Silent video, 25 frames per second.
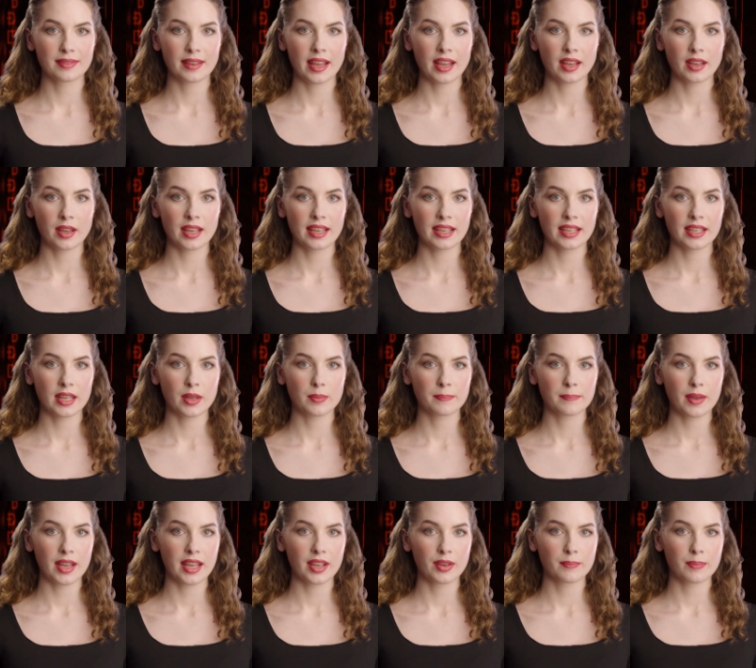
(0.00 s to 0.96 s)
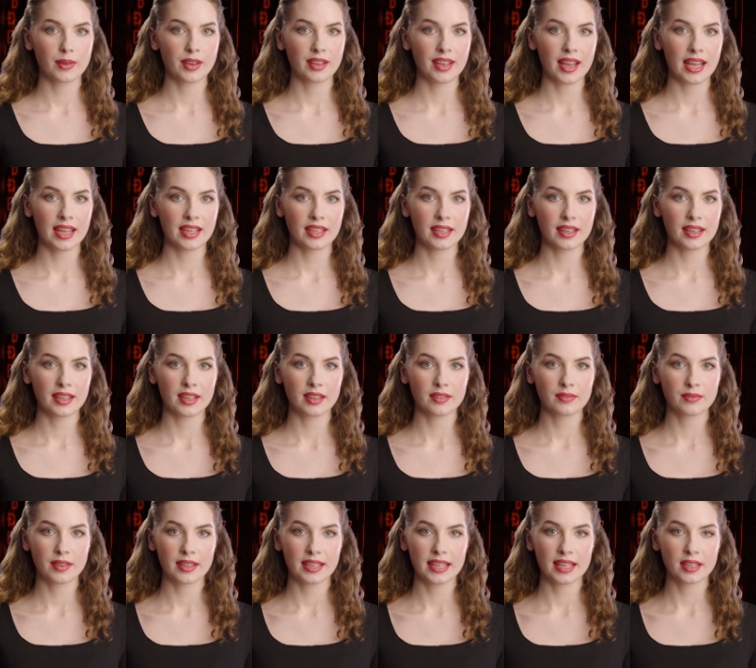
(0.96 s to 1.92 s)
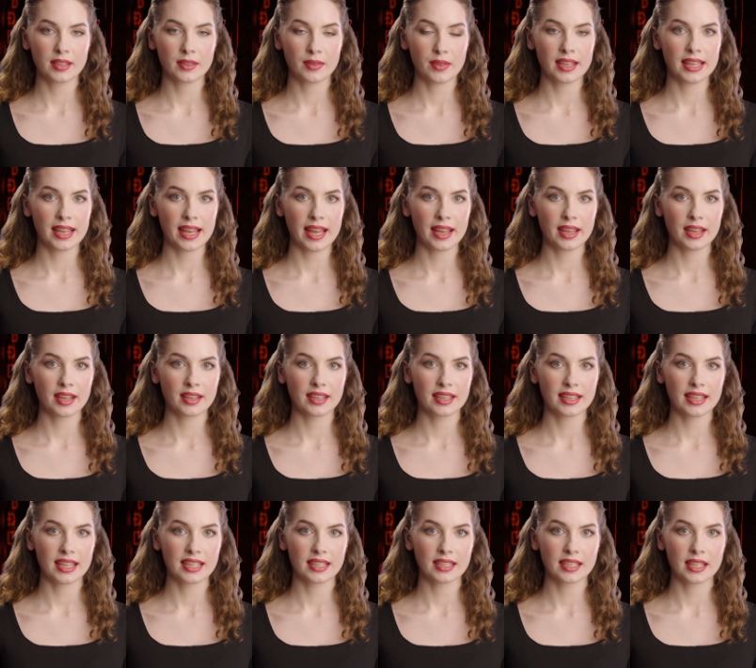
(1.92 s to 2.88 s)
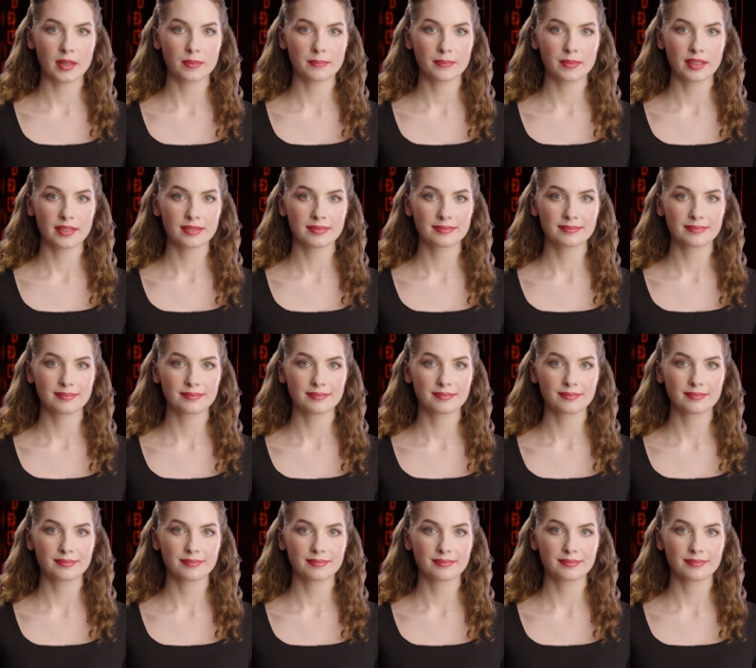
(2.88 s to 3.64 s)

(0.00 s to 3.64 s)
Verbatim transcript: Here are some recommendations for securing A I systems.